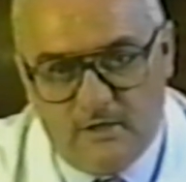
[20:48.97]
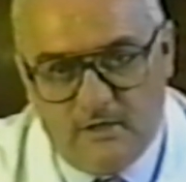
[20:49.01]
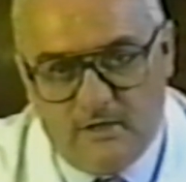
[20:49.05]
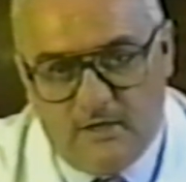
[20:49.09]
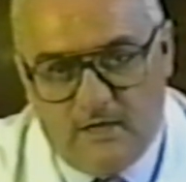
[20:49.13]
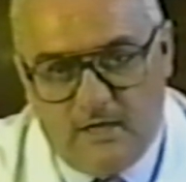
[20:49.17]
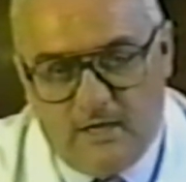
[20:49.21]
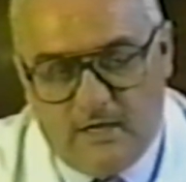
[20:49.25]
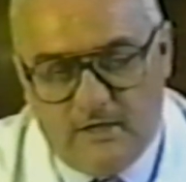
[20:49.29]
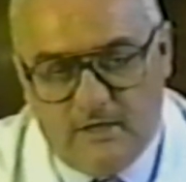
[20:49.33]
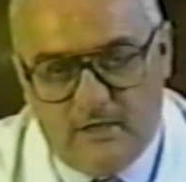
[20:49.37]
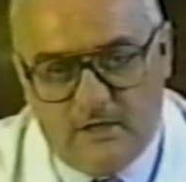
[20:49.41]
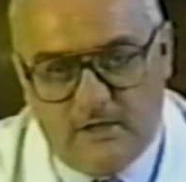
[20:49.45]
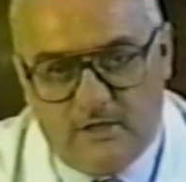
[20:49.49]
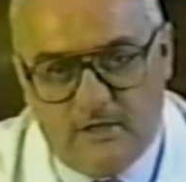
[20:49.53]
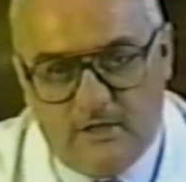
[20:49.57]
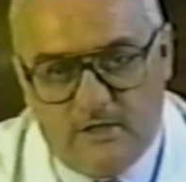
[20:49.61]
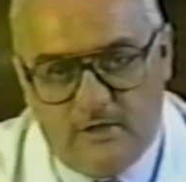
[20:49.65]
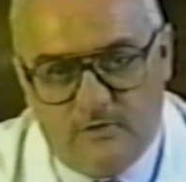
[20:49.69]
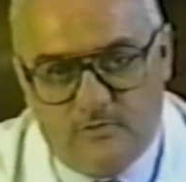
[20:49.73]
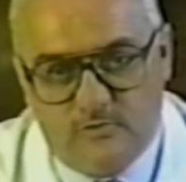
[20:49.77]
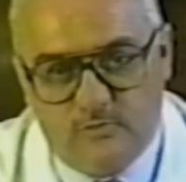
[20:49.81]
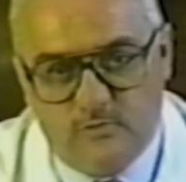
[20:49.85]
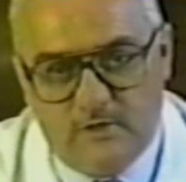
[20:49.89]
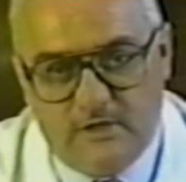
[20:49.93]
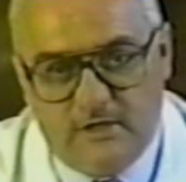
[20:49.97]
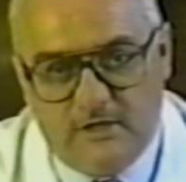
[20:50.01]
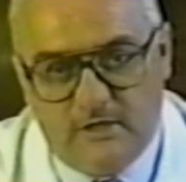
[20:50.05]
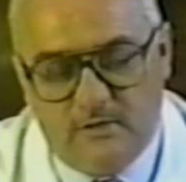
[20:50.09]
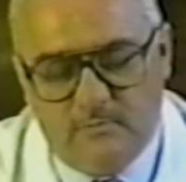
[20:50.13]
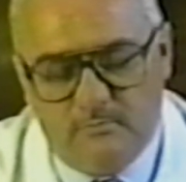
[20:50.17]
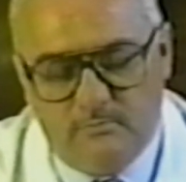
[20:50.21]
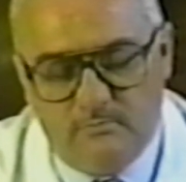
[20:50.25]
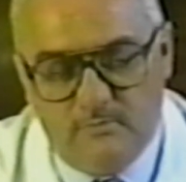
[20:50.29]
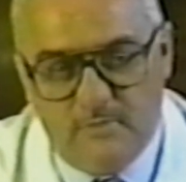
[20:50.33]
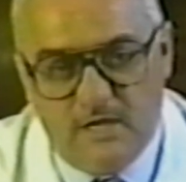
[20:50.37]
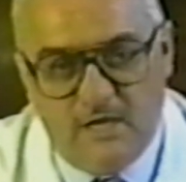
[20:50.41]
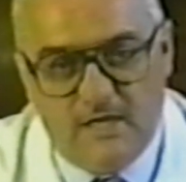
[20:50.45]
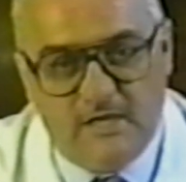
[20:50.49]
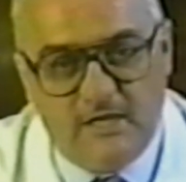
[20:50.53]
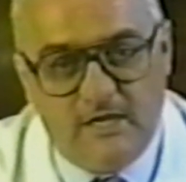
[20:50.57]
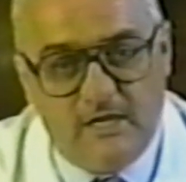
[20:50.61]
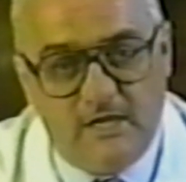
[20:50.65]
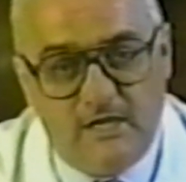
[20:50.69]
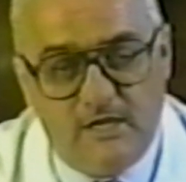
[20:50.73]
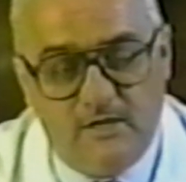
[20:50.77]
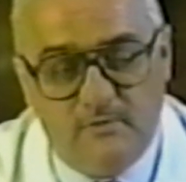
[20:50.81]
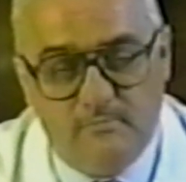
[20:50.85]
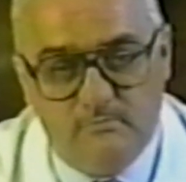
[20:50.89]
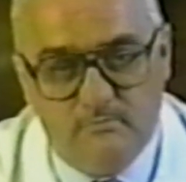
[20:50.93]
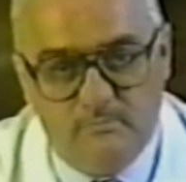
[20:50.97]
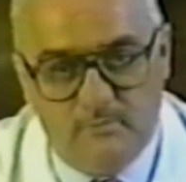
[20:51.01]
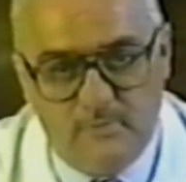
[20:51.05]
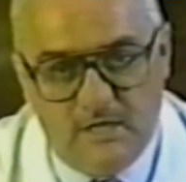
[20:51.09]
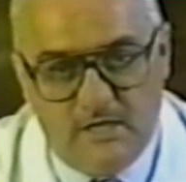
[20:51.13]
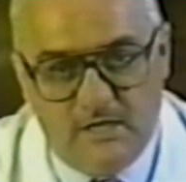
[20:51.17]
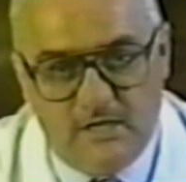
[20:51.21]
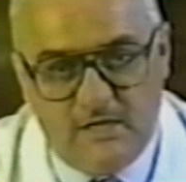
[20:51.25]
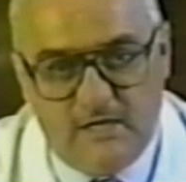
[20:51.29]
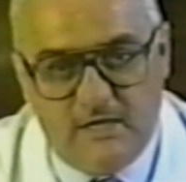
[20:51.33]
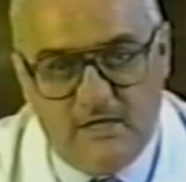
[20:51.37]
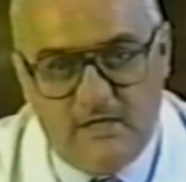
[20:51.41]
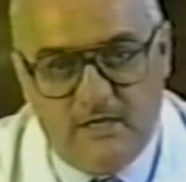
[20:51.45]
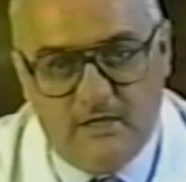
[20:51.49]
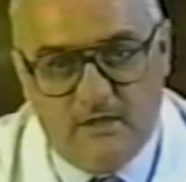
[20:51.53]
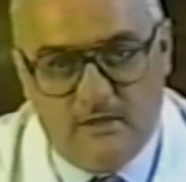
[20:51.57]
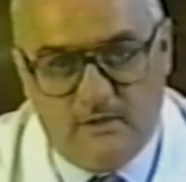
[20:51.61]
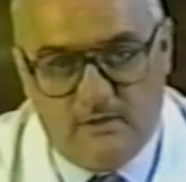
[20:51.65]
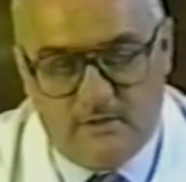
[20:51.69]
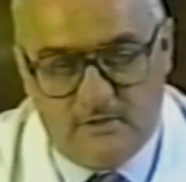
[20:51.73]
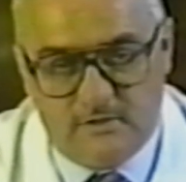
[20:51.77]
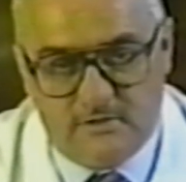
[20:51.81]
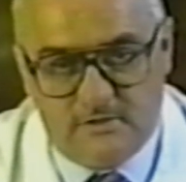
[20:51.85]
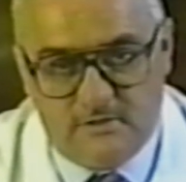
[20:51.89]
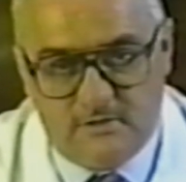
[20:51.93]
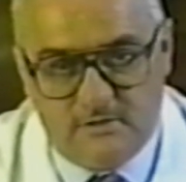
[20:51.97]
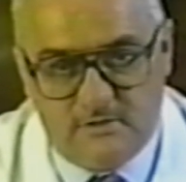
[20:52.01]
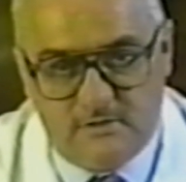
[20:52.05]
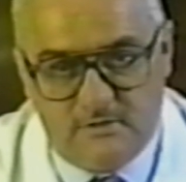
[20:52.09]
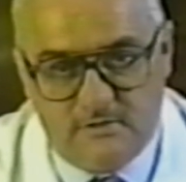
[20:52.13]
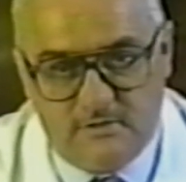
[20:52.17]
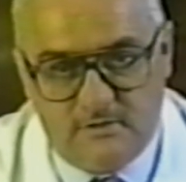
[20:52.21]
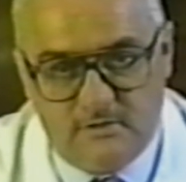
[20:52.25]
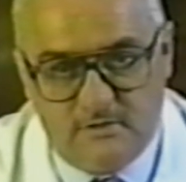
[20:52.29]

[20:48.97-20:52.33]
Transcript: And it can treat many, many illnesses.